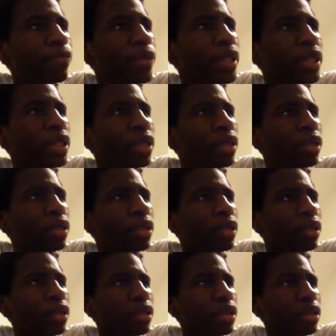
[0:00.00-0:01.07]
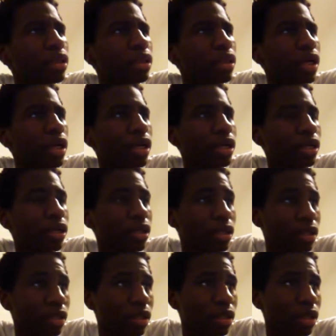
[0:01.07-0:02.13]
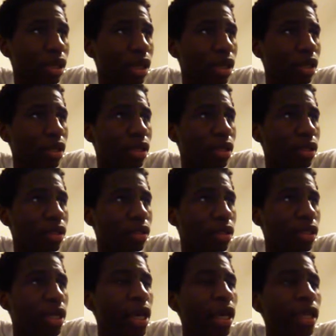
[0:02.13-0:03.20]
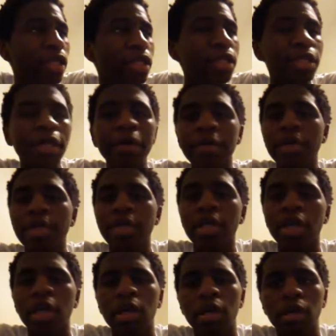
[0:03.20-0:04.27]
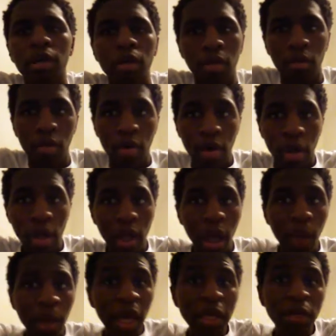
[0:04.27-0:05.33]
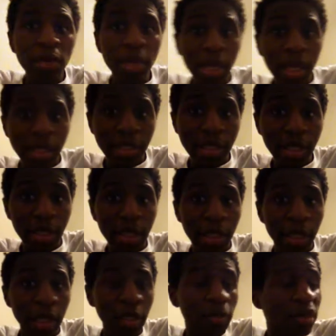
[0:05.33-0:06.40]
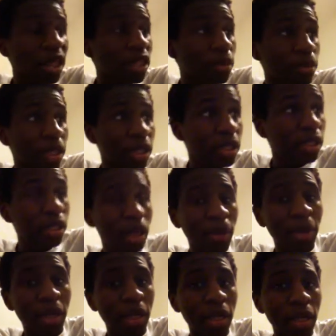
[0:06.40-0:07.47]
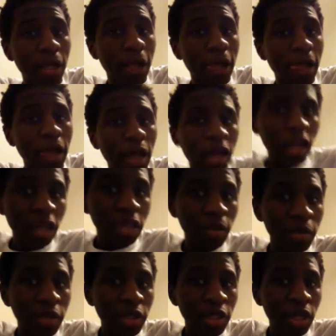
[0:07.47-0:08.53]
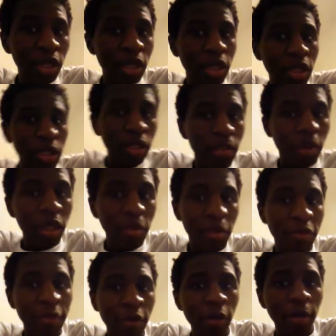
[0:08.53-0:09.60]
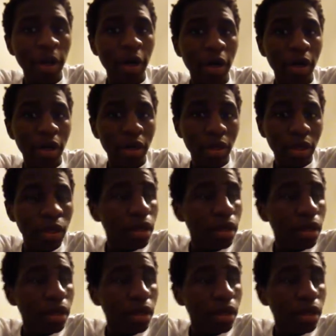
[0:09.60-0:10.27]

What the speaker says: being like taken seriously. I do a lot of silly things, but that's because I like to be silly. It just makes me feel better.